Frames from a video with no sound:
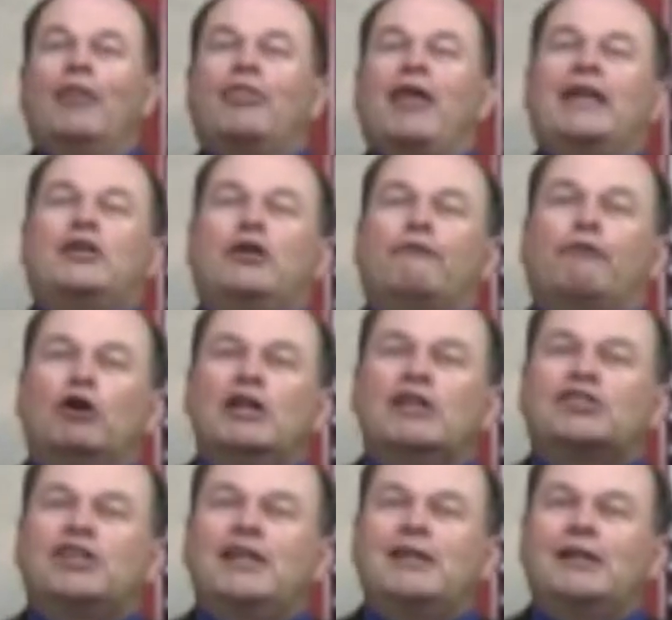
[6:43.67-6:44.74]
Thank you for
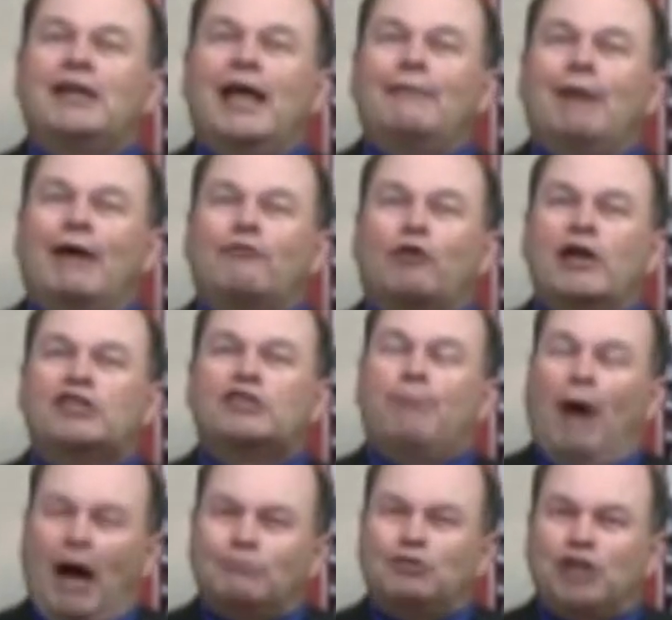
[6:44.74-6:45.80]
listening today, my friends.
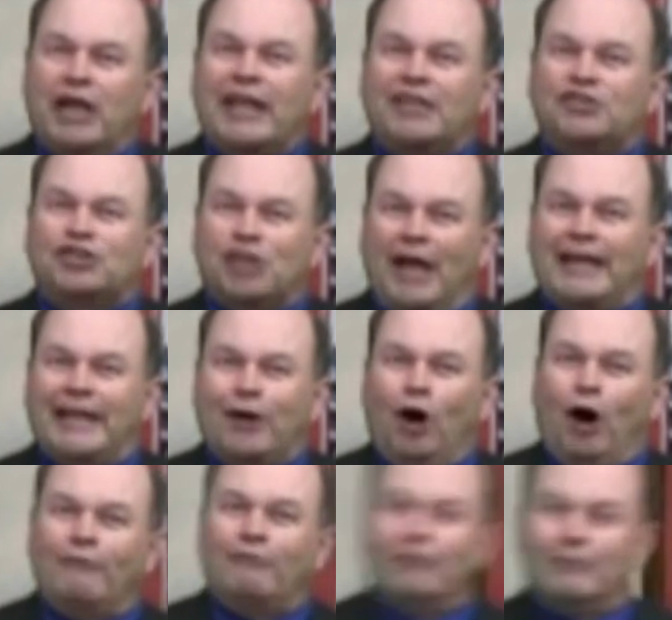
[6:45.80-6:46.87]
Bob Jennings signing
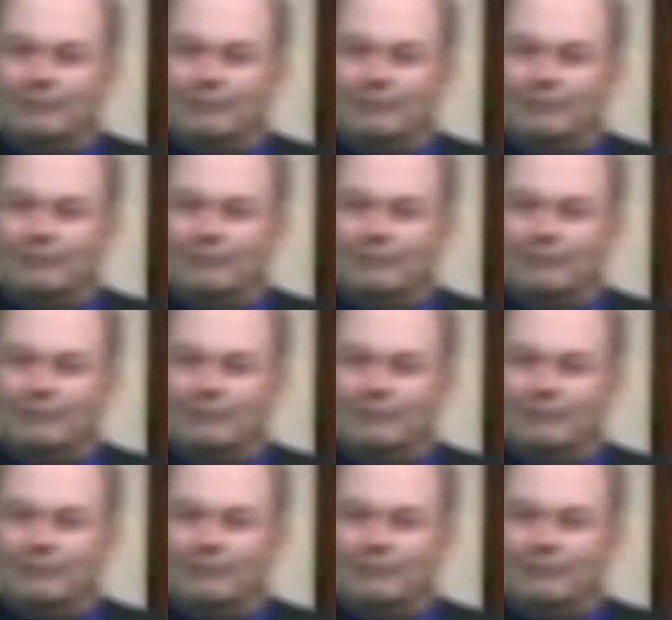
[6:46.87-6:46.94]
off.